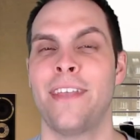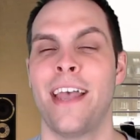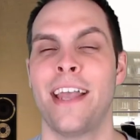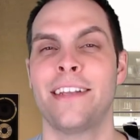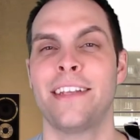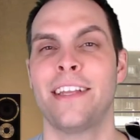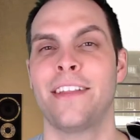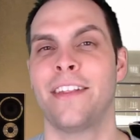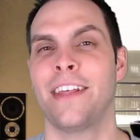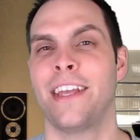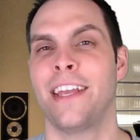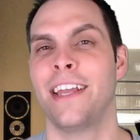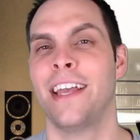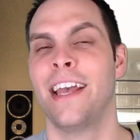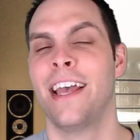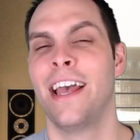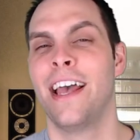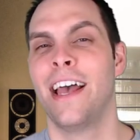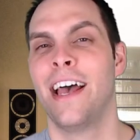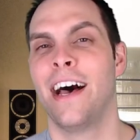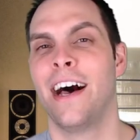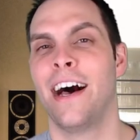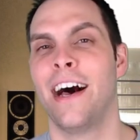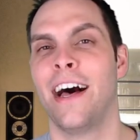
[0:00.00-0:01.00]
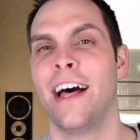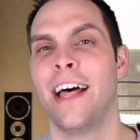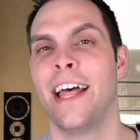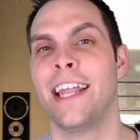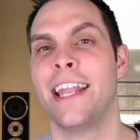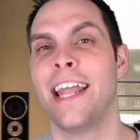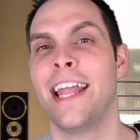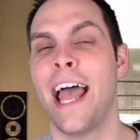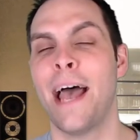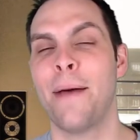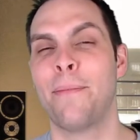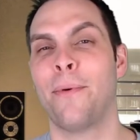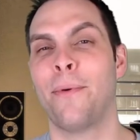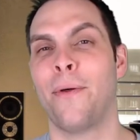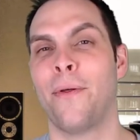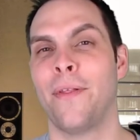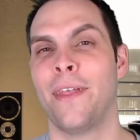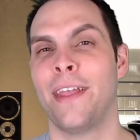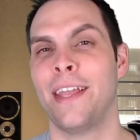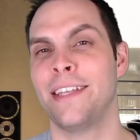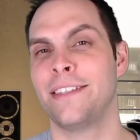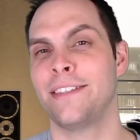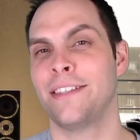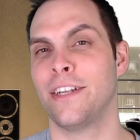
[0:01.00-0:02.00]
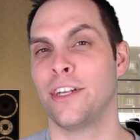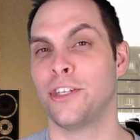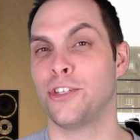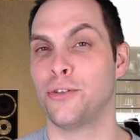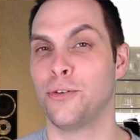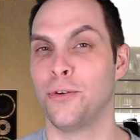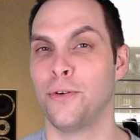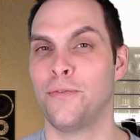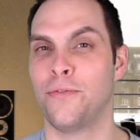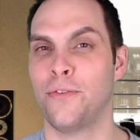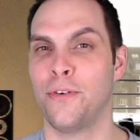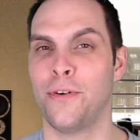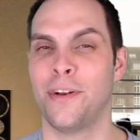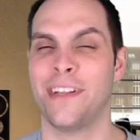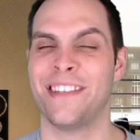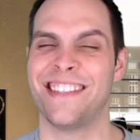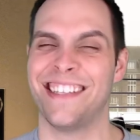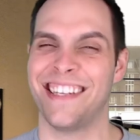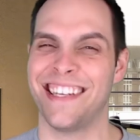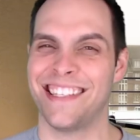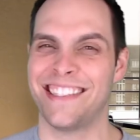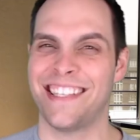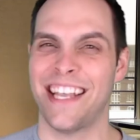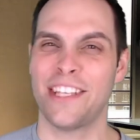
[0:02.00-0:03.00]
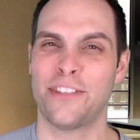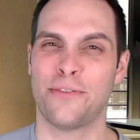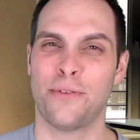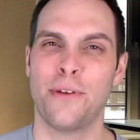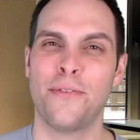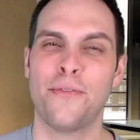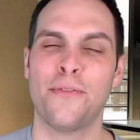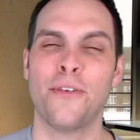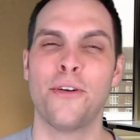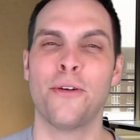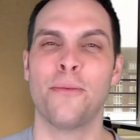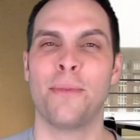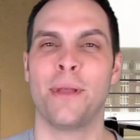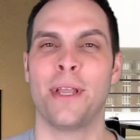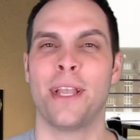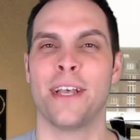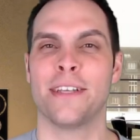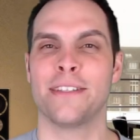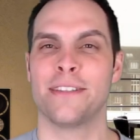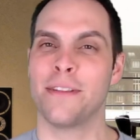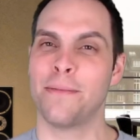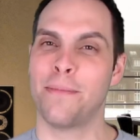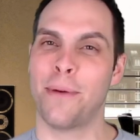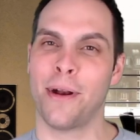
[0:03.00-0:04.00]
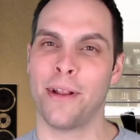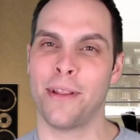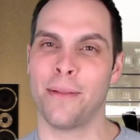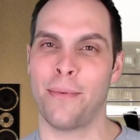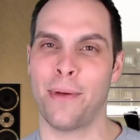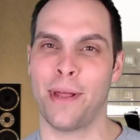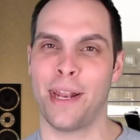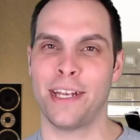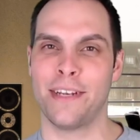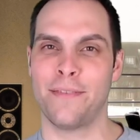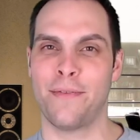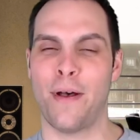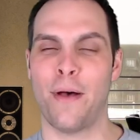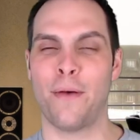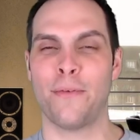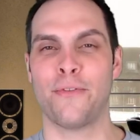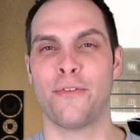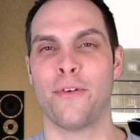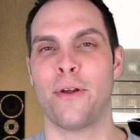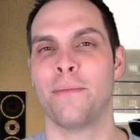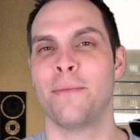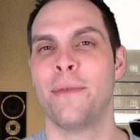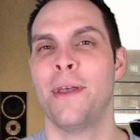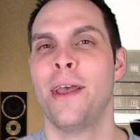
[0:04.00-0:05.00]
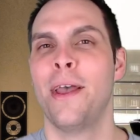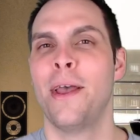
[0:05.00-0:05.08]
technically uh, an apple isn't a true fruit, it's an accessory fruit because of the part of the plant it develops from.